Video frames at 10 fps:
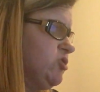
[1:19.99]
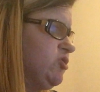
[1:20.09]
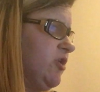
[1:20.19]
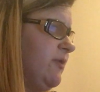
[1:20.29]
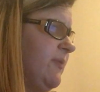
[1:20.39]

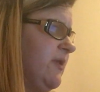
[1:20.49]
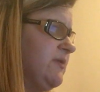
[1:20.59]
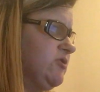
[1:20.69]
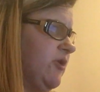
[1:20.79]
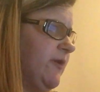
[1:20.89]
So let me
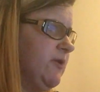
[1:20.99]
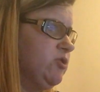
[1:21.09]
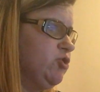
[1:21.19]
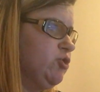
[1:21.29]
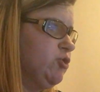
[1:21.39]
just go
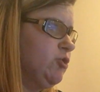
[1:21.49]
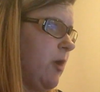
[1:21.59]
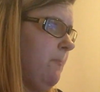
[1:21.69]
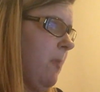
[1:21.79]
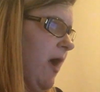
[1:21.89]
into
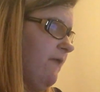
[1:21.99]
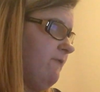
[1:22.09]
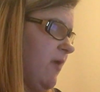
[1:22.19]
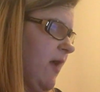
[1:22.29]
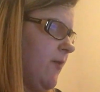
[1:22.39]
my
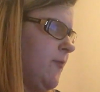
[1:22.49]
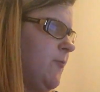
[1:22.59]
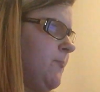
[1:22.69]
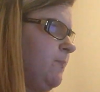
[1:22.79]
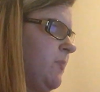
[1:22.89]
file.